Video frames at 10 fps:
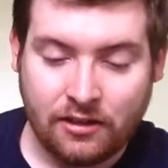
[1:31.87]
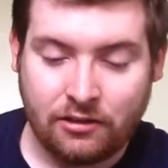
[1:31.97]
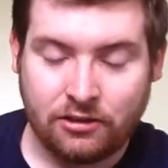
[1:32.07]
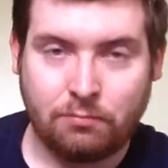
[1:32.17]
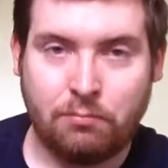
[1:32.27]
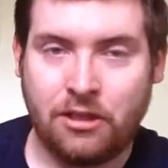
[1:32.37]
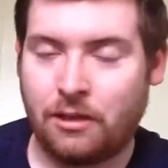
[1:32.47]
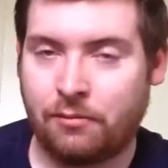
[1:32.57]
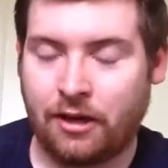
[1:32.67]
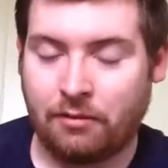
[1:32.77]
He just beating
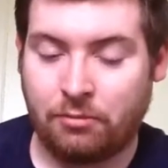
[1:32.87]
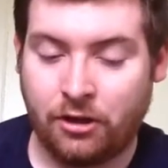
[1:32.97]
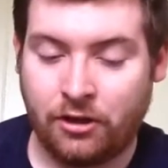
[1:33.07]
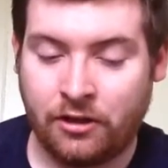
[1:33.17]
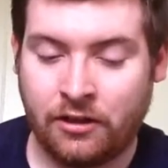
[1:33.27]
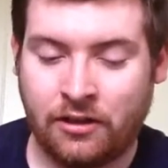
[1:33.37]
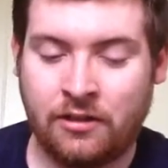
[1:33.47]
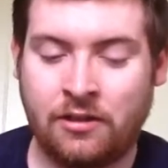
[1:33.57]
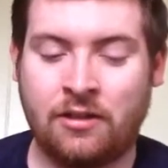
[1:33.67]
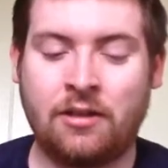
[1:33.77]
up Rock pretty good, and then
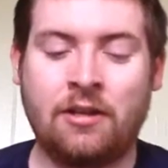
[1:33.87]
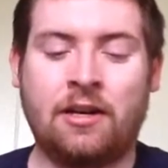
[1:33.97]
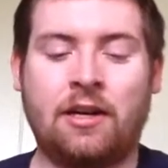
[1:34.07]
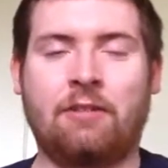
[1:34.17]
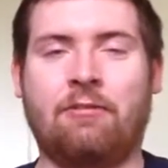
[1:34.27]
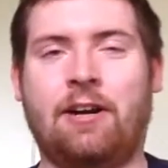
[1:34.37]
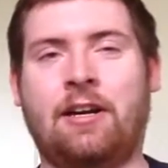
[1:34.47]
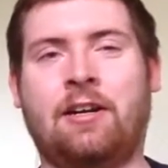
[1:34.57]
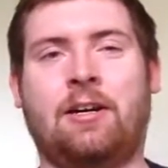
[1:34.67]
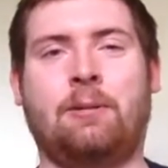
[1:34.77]
and
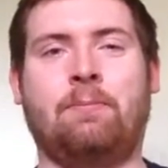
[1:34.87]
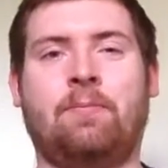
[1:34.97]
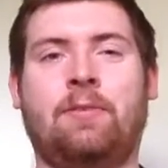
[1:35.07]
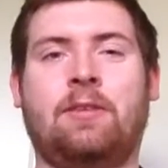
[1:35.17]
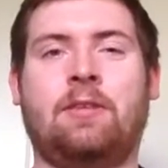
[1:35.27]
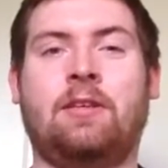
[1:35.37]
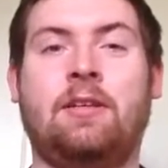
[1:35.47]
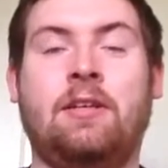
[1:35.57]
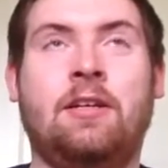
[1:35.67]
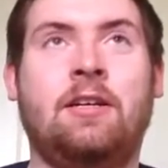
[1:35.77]
Rock um,
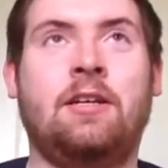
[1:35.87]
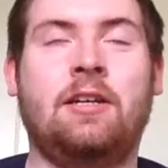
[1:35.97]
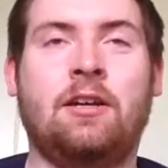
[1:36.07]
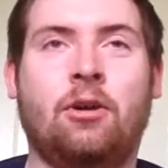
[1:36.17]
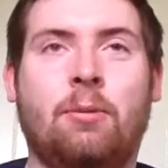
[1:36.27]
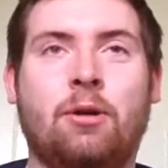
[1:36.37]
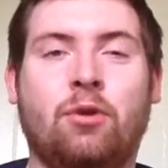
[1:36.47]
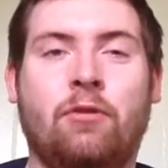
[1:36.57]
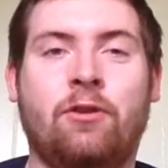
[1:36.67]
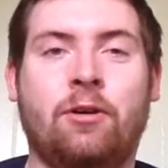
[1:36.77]
Goldberg's
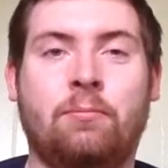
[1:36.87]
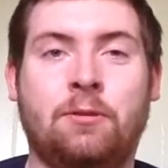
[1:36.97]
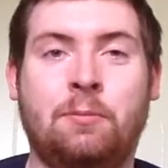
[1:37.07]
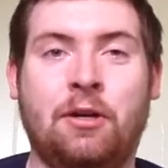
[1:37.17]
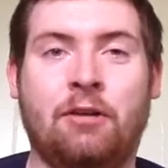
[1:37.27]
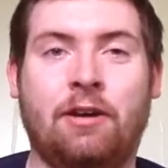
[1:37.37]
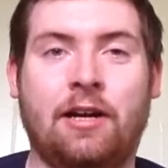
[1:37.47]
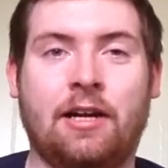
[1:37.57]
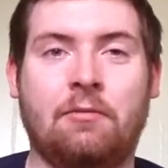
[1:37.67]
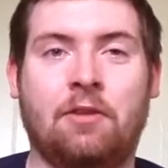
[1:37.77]
going for a spear in the
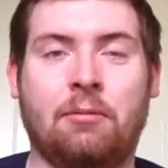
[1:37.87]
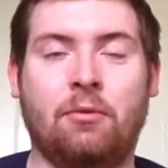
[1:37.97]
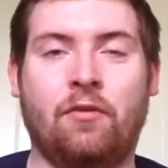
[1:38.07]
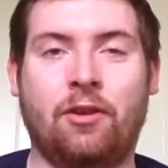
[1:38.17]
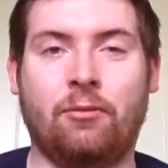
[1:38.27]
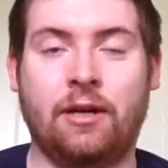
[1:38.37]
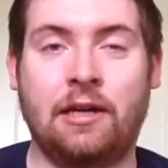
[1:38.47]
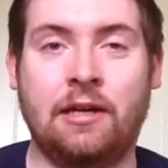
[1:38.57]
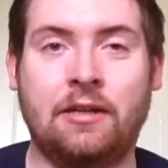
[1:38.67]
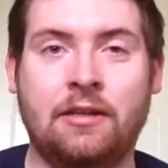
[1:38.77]
Rock, and Rock moved all the
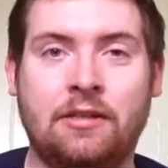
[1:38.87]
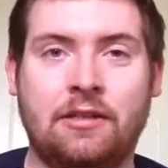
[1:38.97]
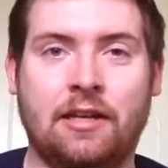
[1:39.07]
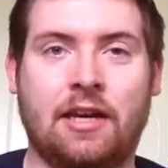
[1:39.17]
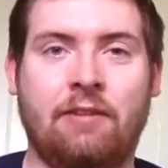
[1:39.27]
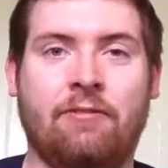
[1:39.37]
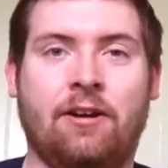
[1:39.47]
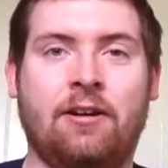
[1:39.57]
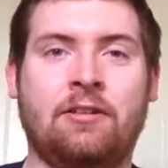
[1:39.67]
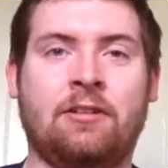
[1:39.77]
way. So that gave Rock,
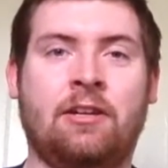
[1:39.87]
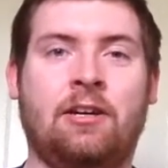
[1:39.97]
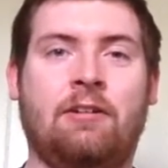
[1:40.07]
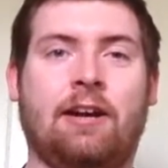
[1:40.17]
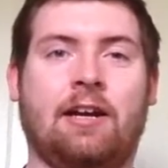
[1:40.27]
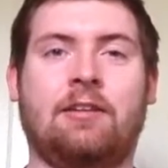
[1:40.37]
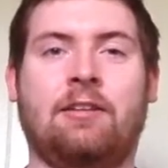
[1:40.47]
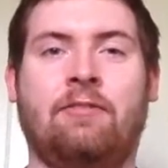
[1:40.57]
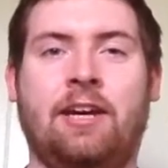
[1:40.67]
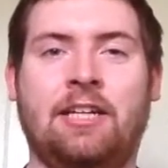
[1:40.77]
Rock the
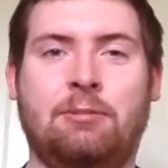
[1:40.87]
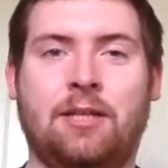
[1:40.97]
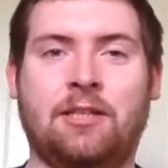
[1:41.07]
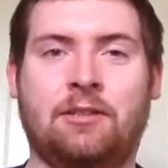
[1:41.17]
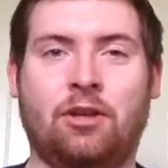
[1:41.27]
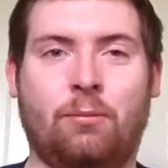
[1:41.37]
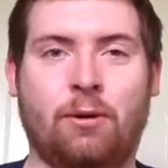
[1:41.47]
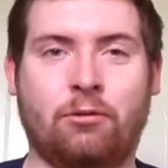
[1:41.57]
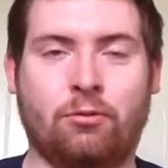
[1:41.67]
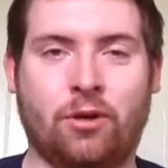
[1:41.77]
advantage because Goldberg
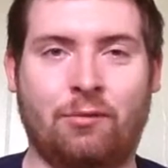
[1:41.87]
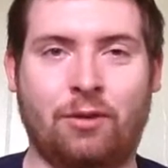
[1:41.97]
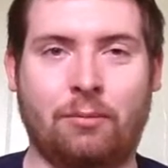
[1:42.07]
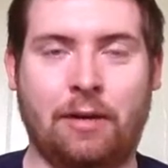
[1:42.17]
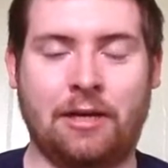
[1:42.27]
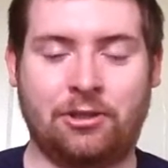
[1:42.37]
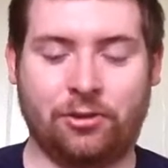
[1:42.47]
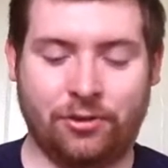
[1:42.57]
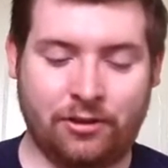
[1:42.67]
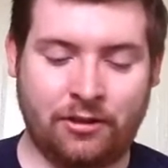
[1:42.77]
was working with a bad
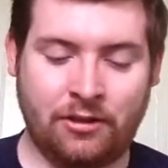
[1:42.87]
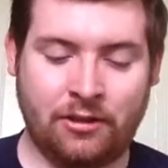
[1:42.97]
shoulder.